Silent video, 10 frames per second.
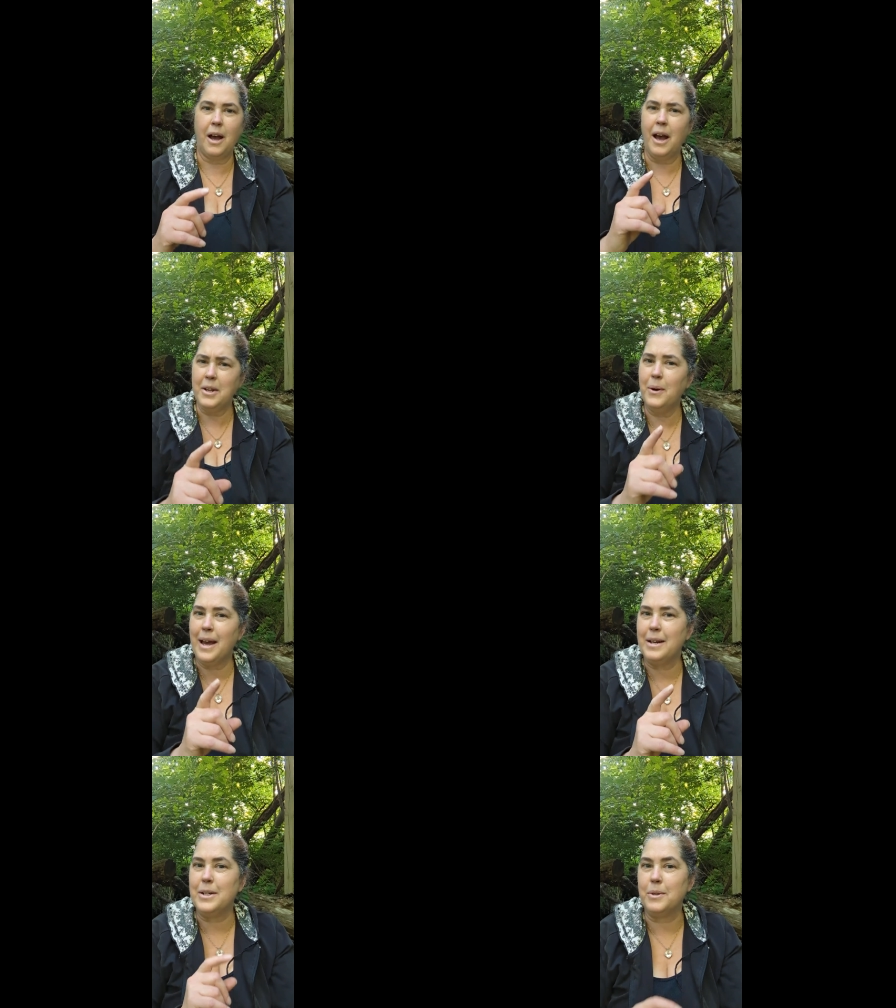I know how
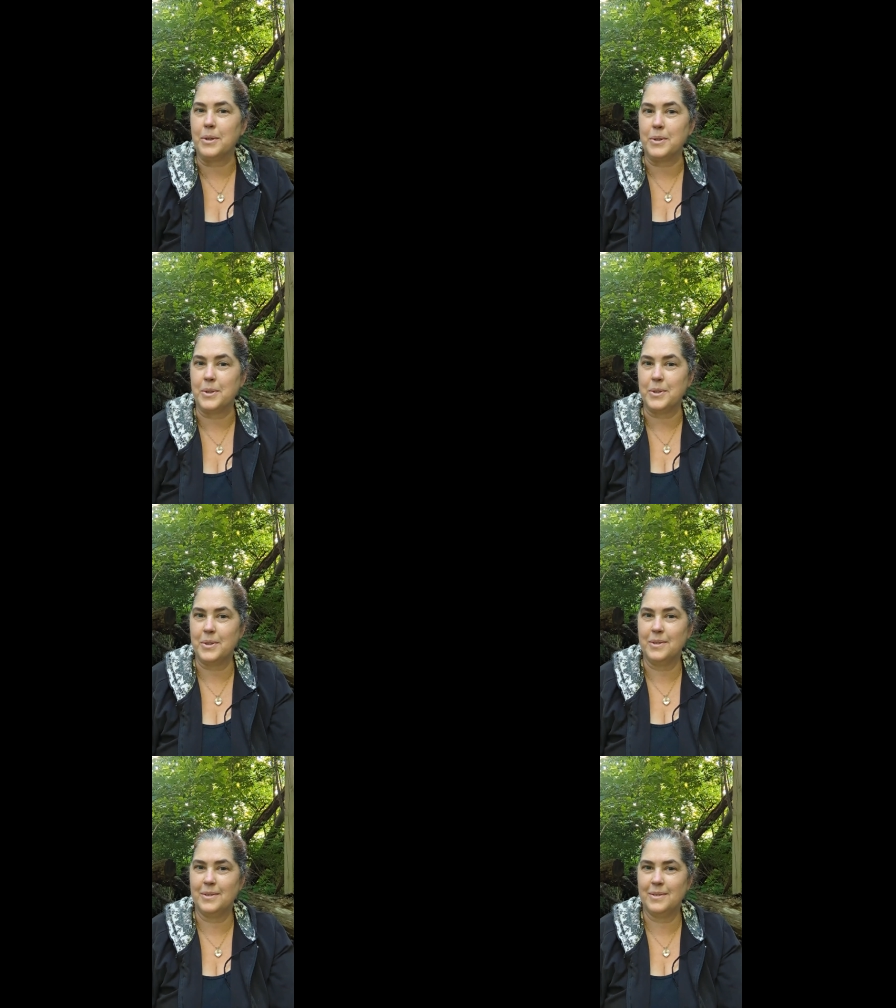to do curses,
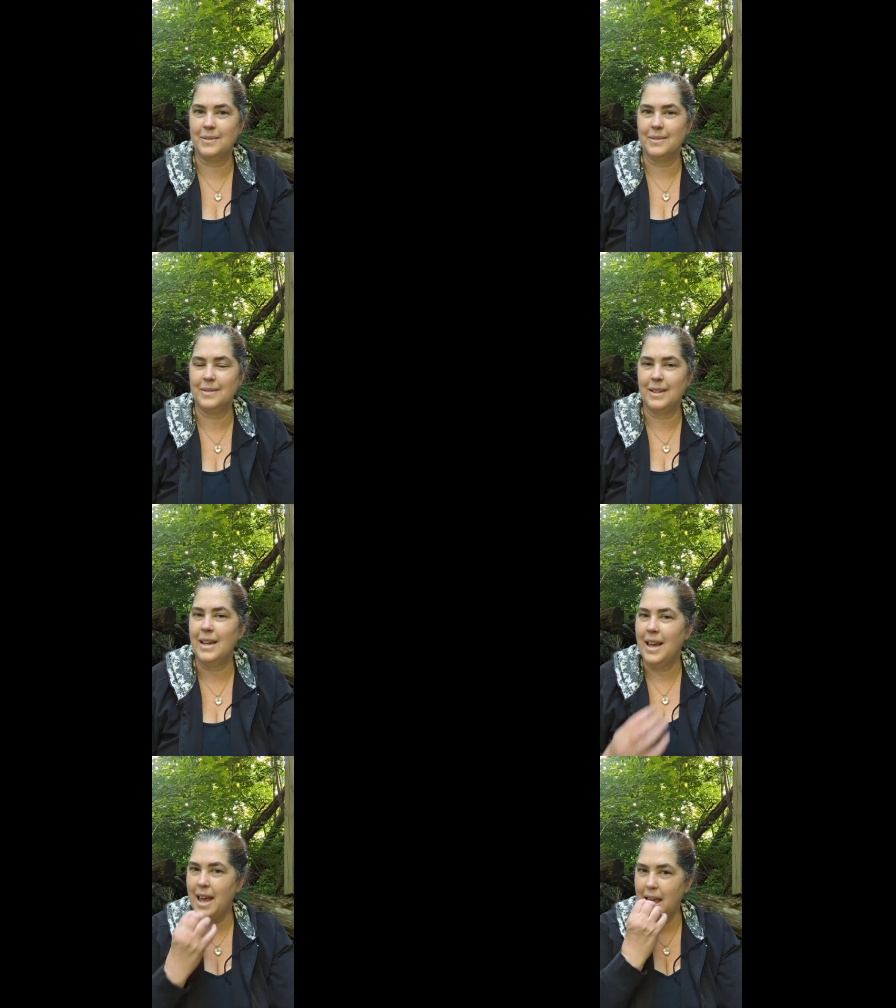
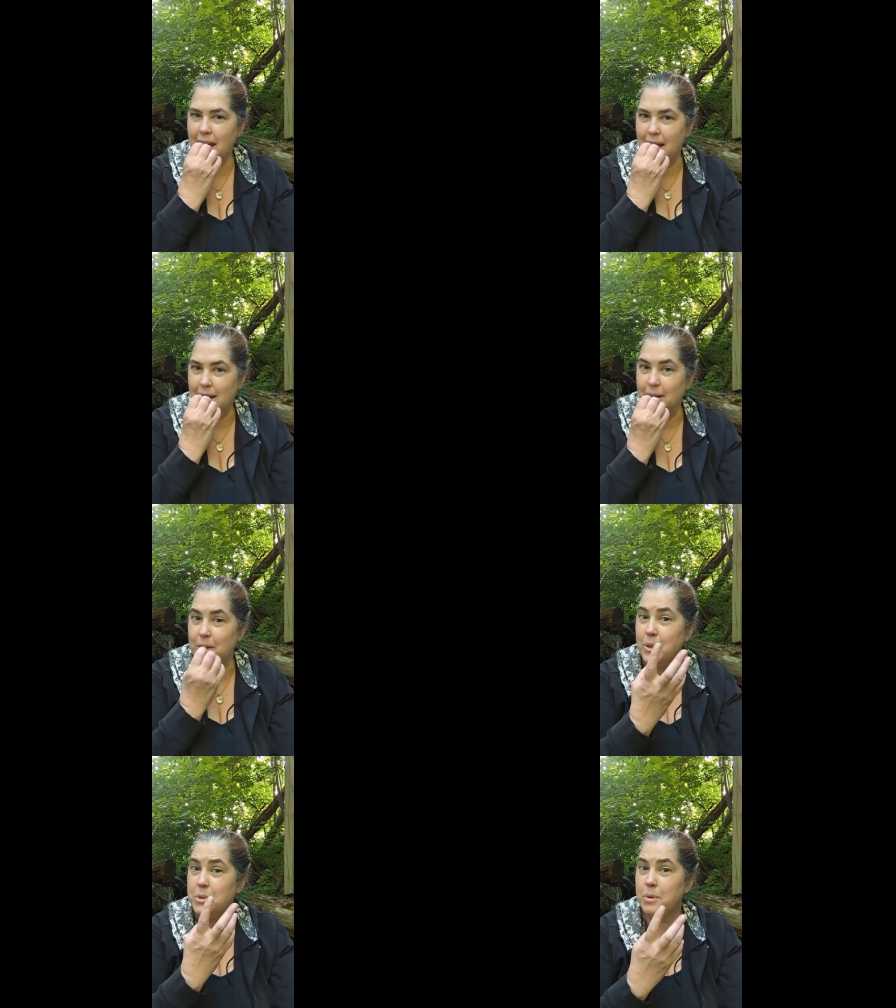and
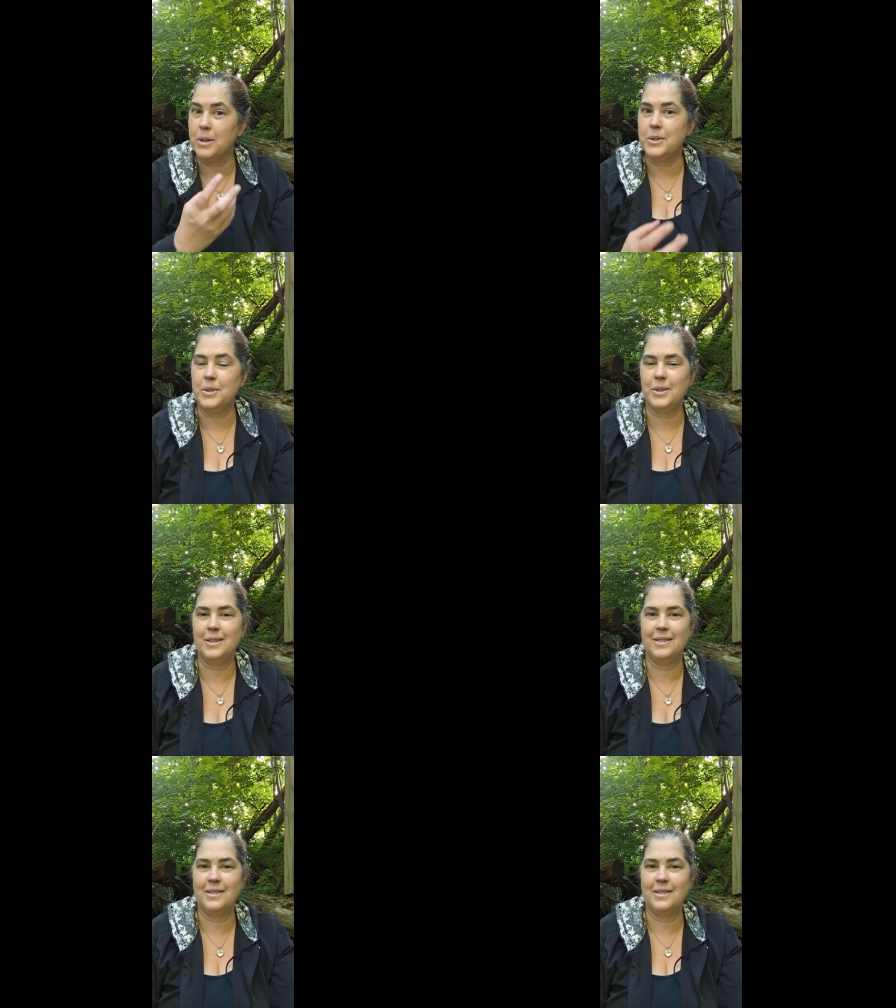curse words,